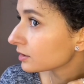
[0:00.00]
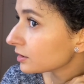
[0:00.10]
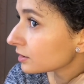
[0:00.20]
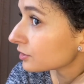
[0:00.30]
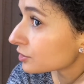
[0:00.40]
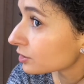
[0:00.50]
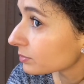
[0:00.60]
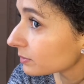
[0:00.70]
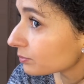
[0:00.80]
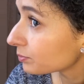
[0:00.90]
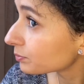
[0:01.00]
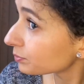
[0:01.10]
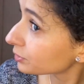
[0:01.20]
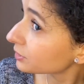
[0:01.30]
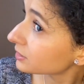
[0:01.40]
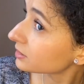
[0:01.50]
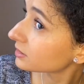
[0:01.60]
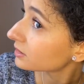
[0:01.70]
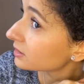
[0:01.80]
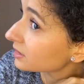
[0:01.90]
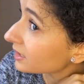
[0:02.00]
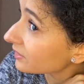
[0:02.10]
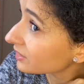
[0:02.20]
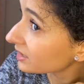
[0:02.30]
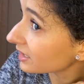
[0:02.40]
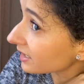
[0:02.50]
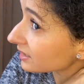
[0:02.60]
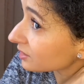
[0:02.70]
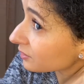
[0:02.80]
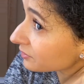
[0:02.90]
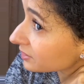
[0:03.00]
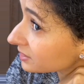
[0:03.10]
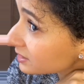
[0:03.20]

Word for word: should be put at the end of this